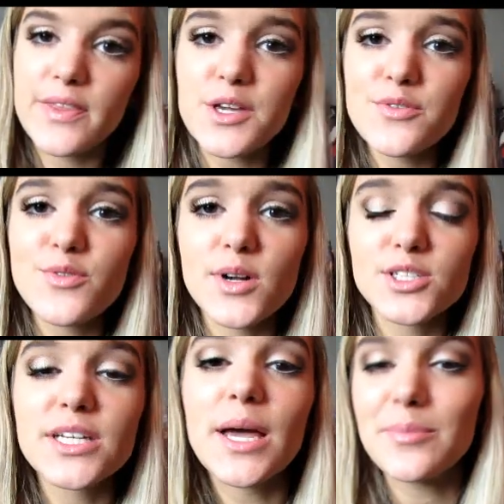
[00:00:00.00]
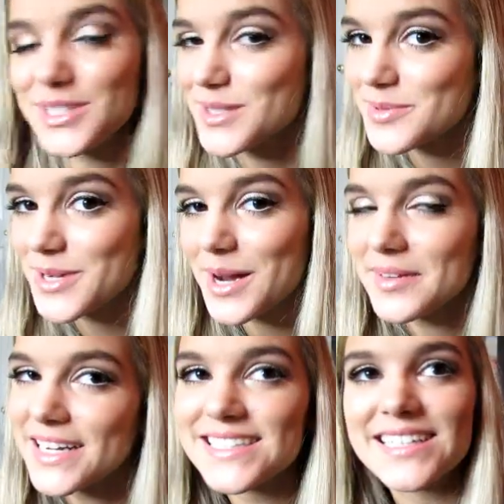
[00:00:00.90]
Thank you for watching, and please
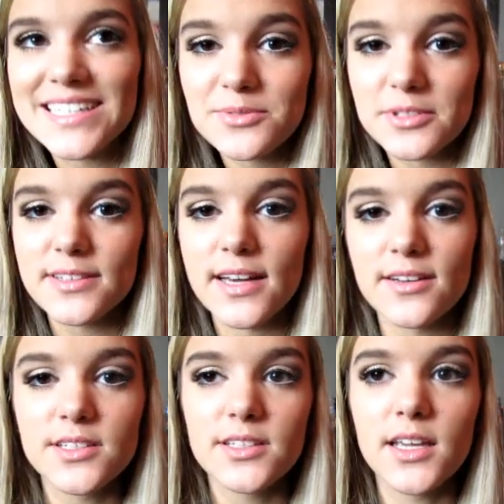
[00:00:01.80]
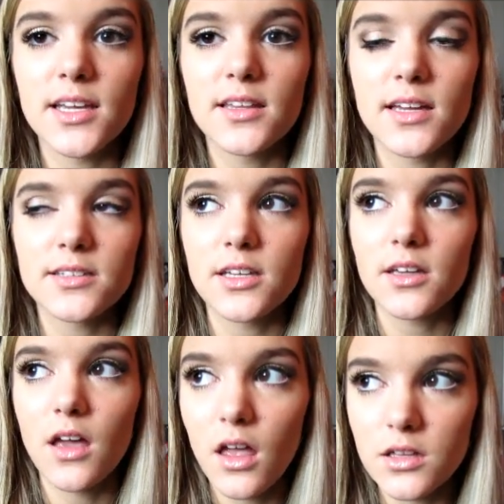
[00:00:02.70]
subscribe because I need twenty thousand, and that's
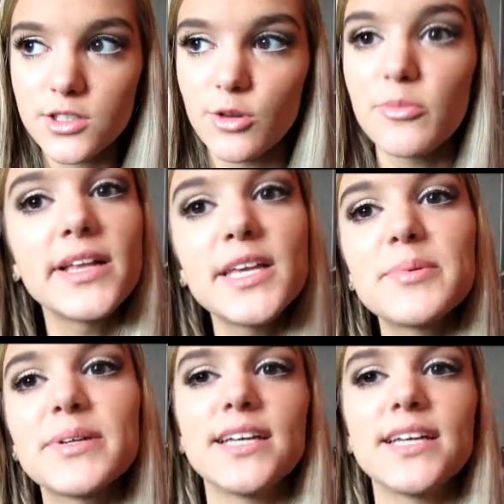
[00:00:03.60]
like so many, but